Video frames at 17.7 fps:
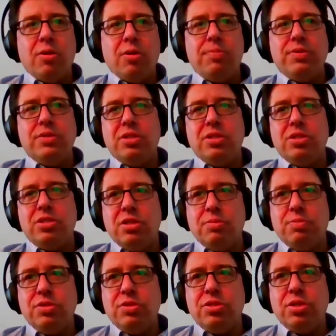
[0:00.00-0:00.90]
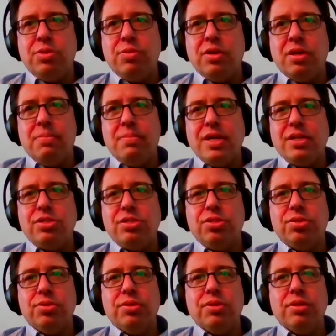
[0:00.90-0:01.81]
the better position it puts you in
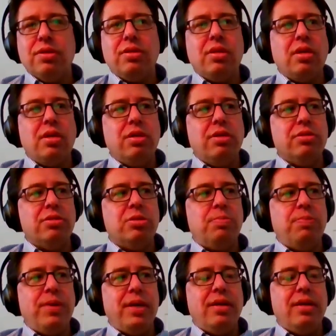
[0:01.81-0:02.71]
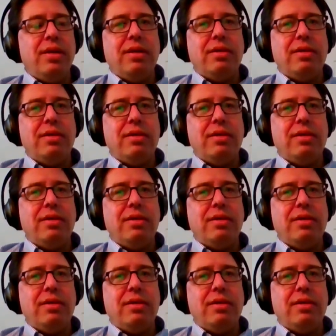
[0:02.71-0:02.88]
to make sure that you're